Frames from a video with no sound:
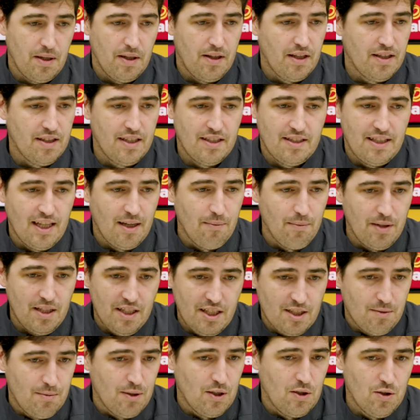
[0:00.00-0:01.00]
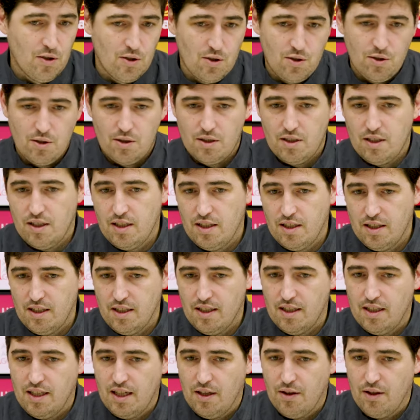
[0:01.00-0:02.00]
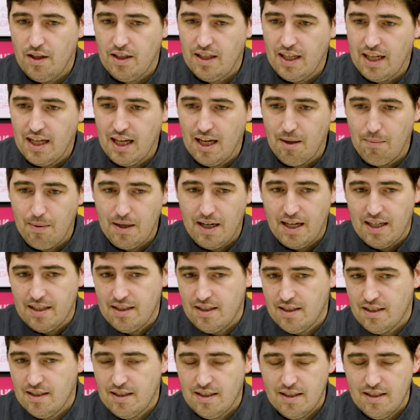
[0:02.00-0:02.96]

I think the timing is because uh, I think the club had